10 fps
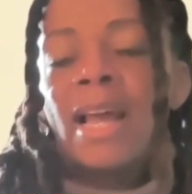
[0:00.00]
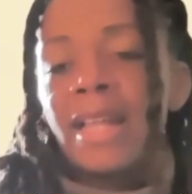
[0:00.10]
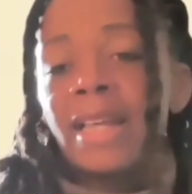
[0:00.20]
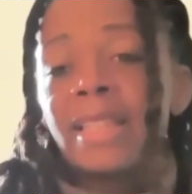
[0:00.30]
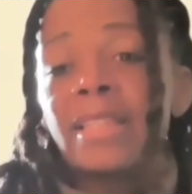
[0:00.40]

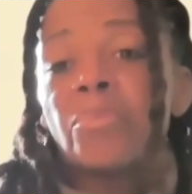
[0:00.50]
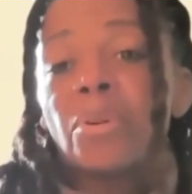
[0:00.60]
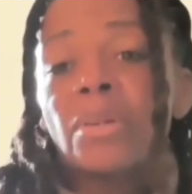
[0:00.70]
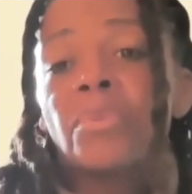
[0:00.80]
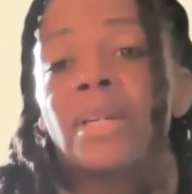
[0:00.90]
And I think the
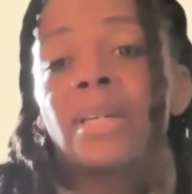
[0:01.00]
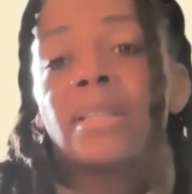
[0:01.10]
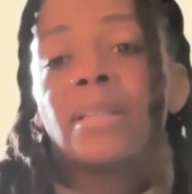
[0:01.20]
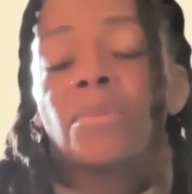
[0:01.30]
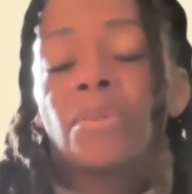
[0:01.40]
more that we
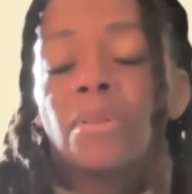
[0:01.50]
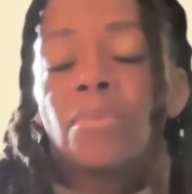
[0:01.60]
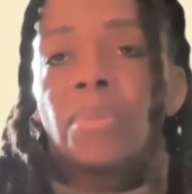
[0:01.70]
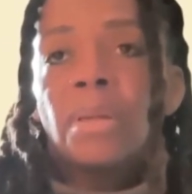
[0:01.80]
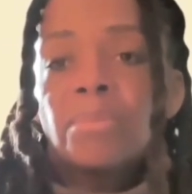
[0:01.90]
can,
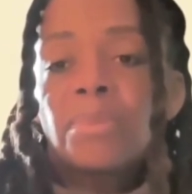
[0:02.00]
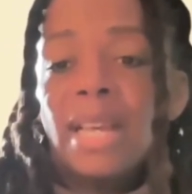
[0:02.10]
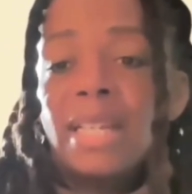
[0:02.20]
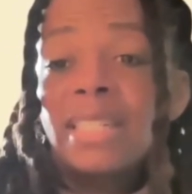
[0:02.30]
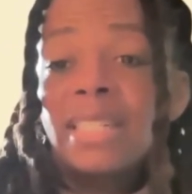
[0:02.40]
things